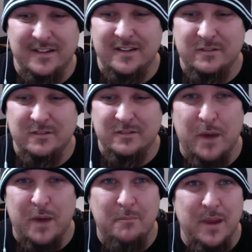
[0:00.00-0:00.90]

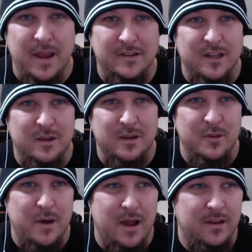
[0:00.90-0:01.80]
Bob Panic's telling me the
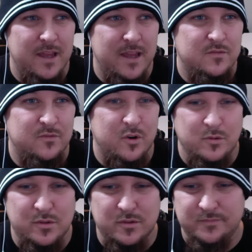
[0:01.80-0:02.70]
podcast froze.